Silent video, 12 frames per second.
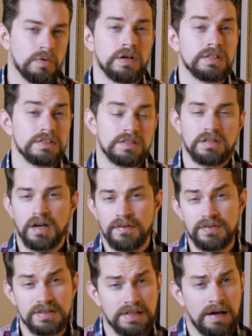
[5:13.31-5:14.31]
or at least a lot
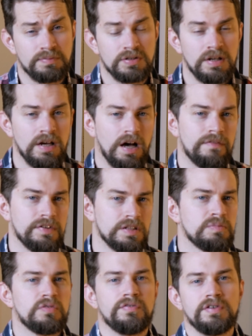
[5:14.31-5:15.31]
of these apps,
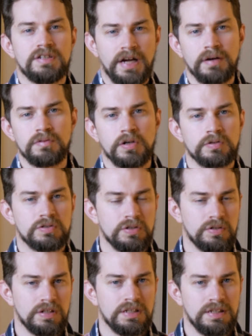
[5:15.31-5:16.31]
available for download. So
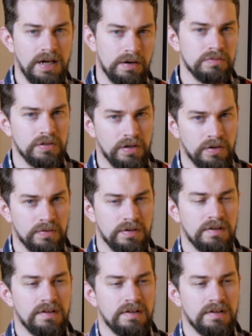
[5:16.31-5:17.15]
you can download